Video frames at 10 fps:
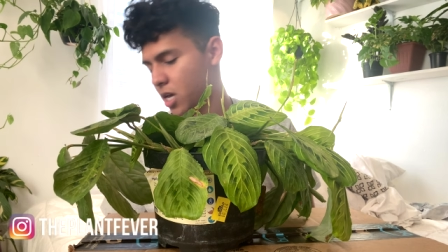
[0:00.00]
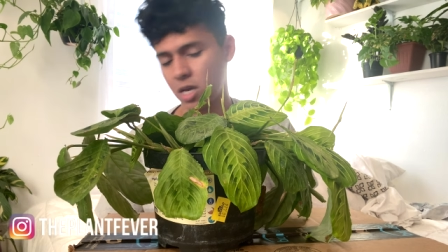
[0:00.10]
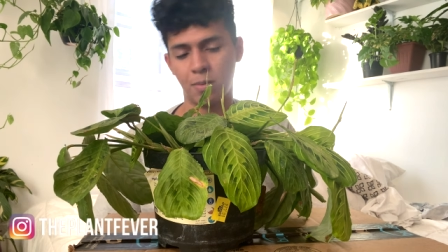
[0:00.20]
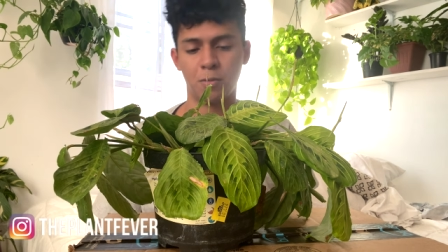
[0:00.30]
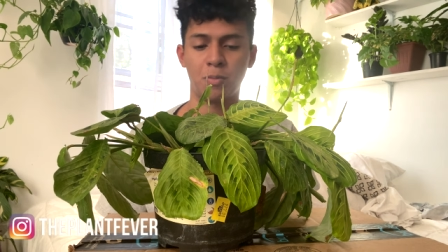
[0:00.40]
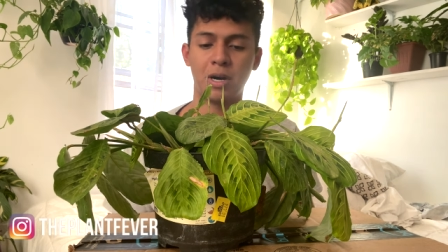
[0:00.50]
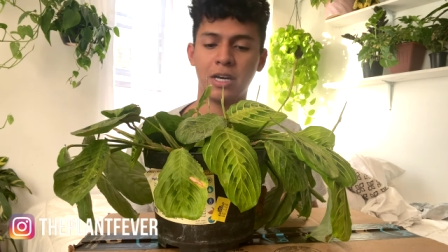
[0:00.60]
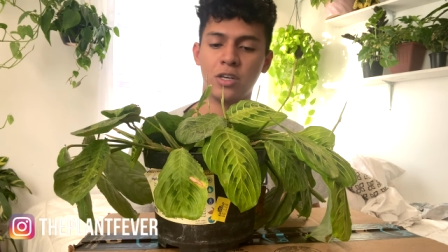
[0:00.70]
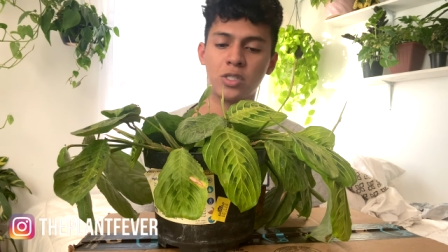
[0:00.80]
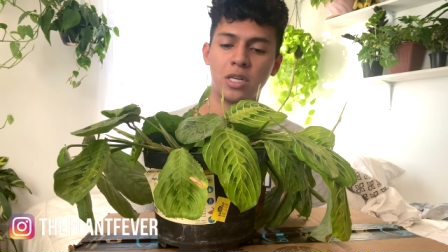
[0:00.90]
and people buy
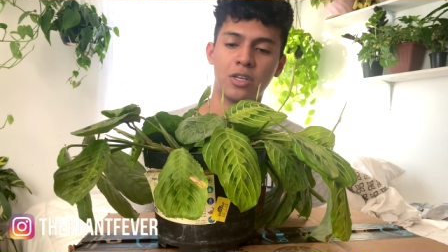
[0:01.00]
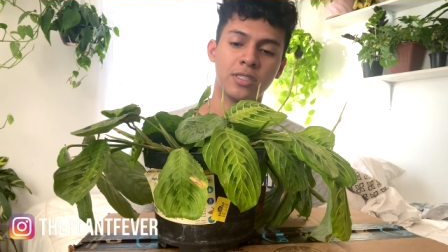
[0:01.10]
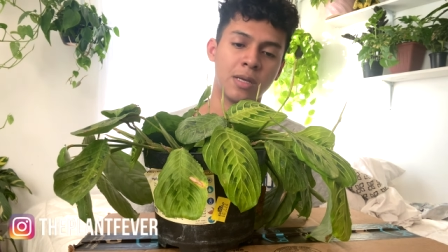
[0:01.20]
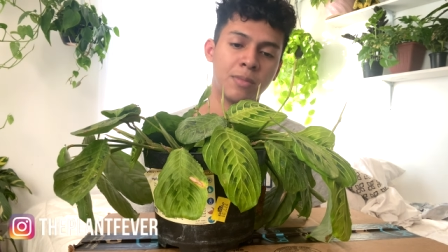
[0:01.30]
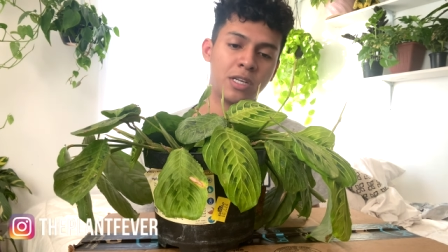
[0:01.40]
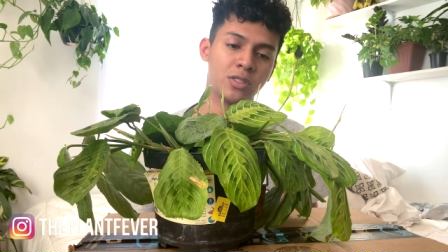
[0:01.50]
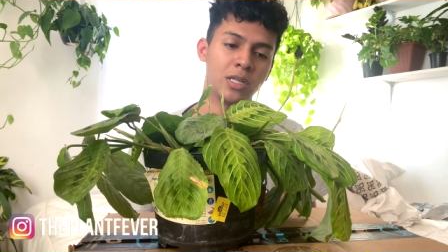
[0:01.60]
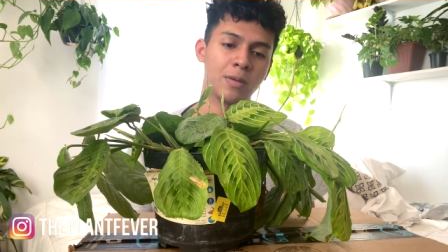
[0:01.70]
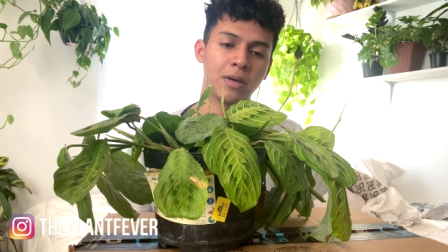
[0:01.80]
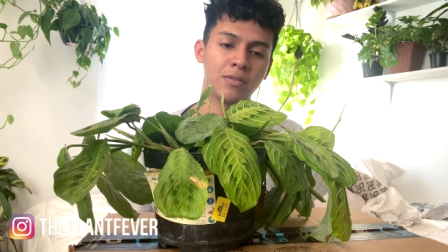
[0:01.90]
it usually I use that money to
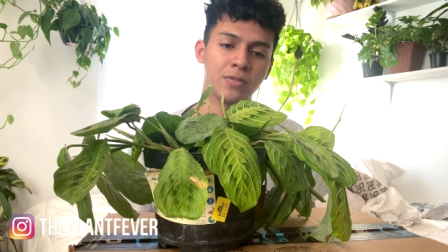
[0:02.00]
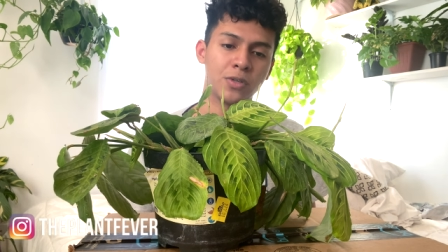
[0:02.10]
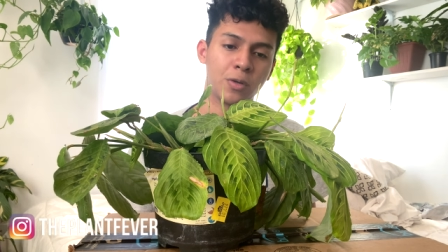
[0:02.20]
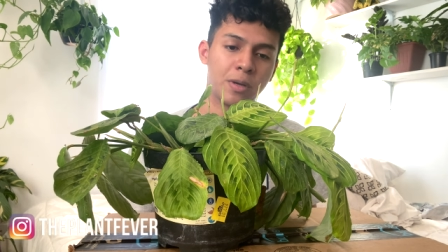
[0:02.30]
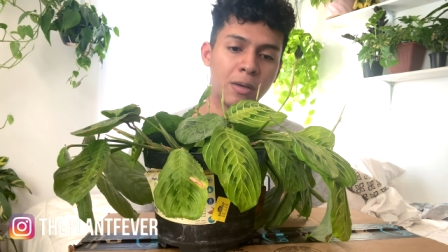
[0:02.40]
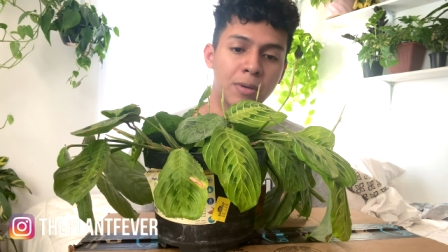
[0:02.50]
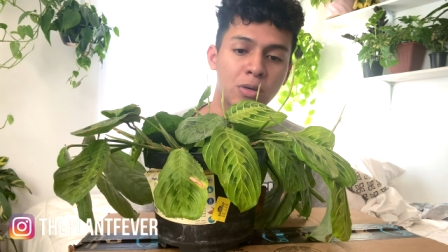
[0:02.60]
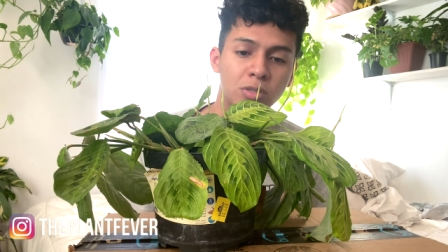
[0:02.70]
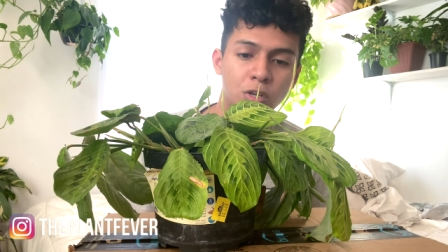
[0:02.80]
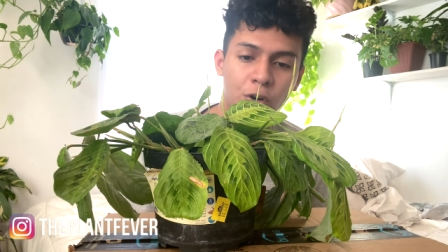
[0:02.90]
like buy food or pay
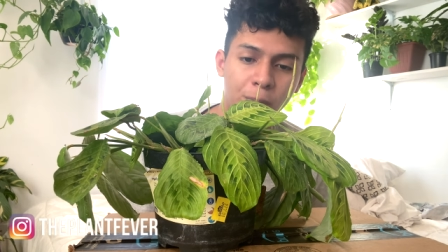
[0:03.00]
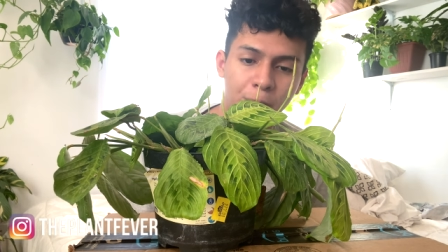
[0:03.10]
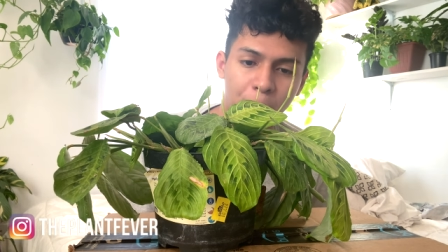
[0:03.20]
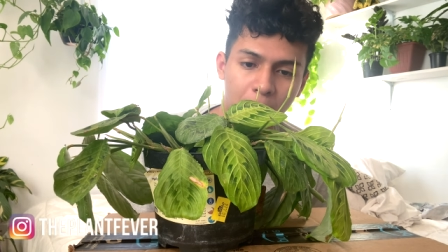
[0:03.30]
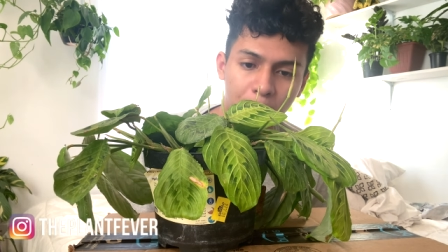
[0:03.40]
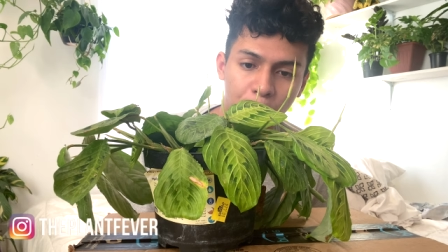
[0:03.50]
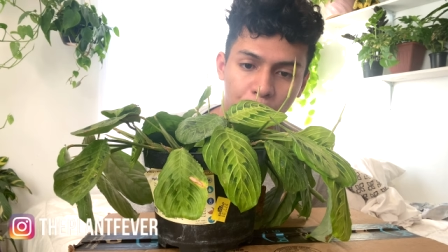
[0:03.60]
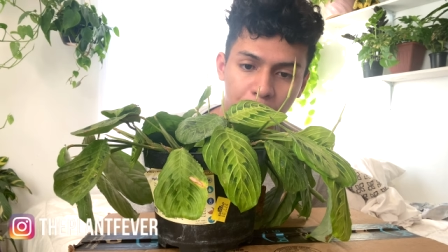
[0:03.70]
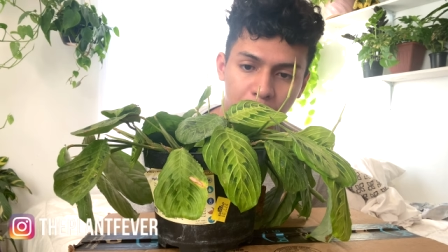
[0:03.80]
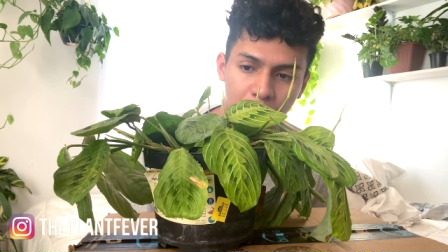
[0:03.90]
bills or buy
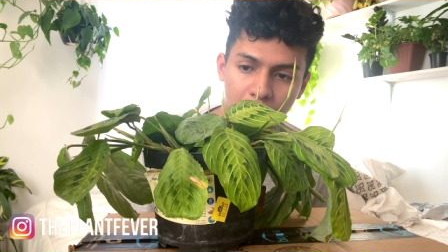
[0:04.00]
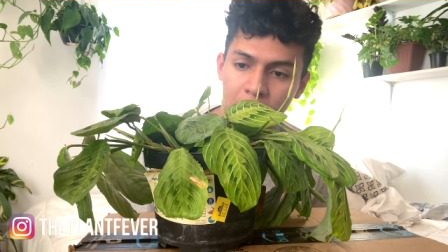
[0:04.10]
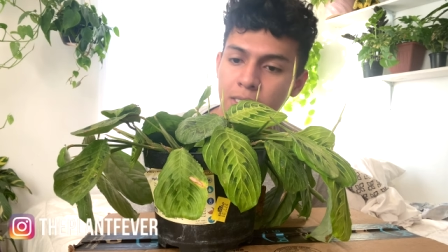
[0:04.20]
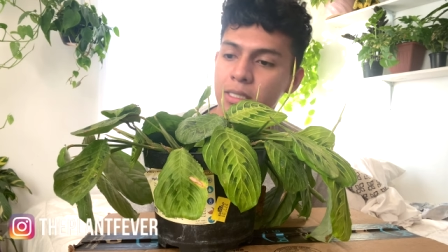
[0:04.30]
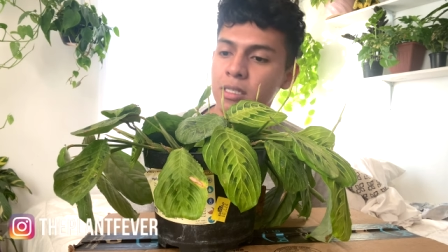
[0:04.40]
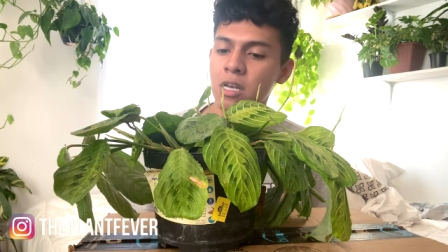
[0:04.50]
more plants